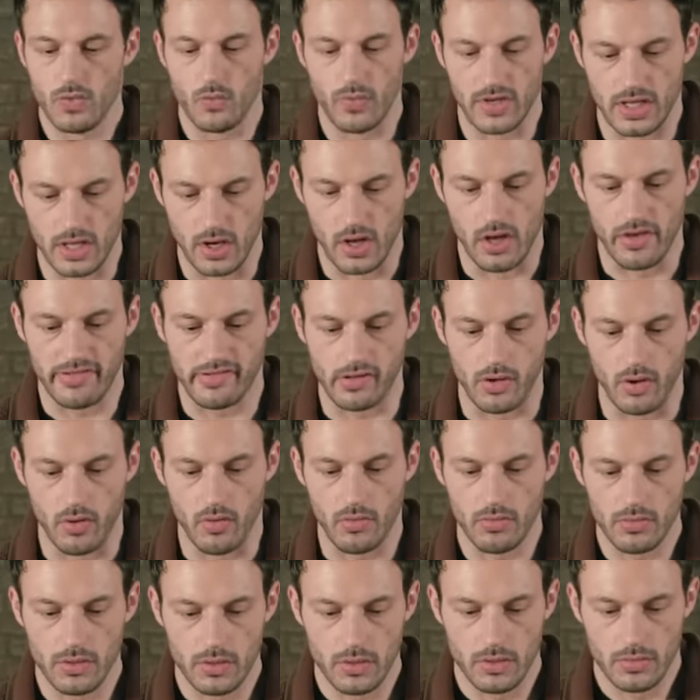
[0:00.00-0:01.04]
We can
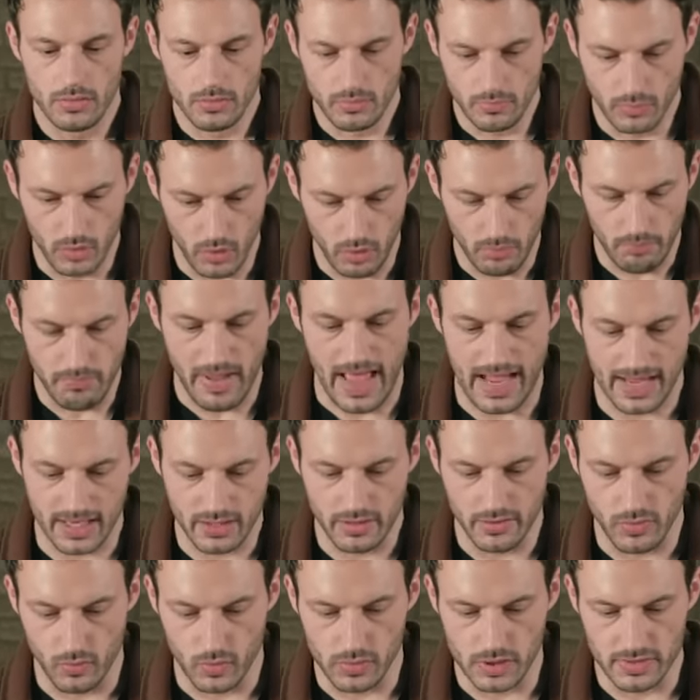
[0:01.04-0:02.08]
also go back
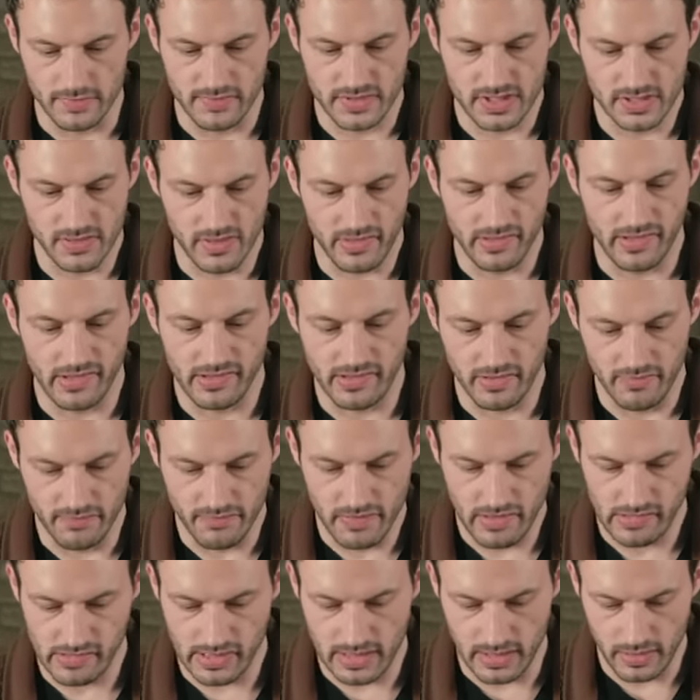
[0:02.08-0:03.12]
into the world of synthesis
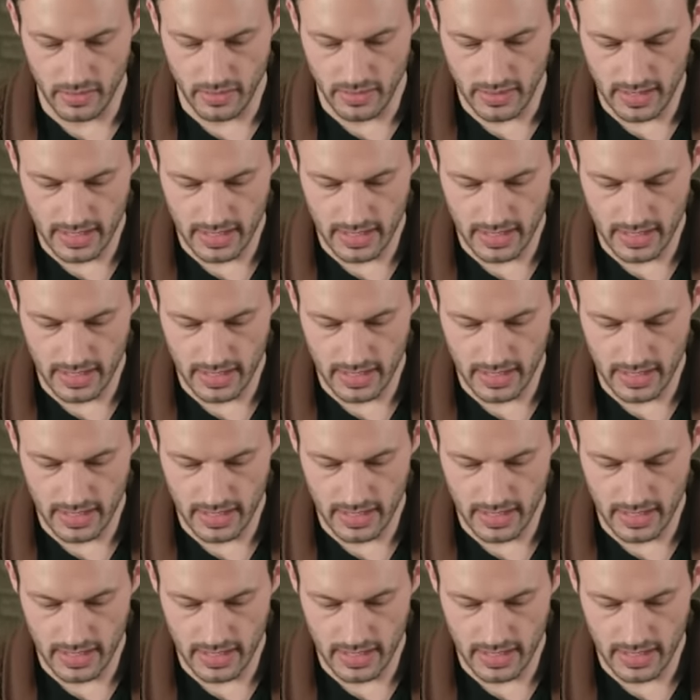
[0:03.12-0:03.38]
and visit